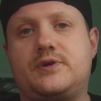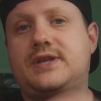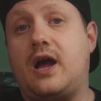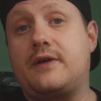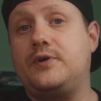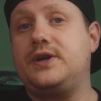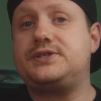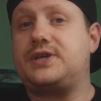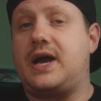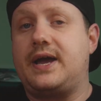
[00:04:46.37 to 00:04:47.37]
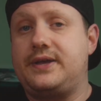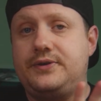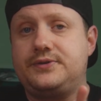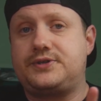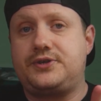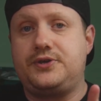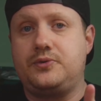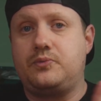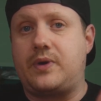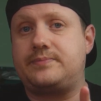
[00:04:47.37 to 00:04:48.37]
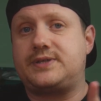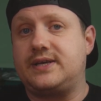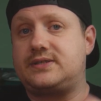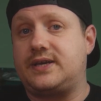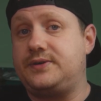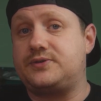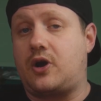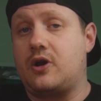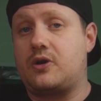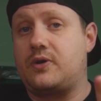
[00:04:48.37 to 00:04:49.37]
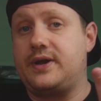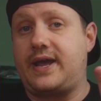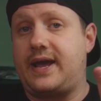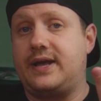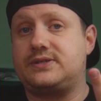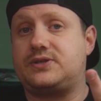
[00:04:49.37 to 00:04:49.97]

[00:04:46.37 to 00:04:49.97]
For stock footage, I use two websites. I use ArtGrid and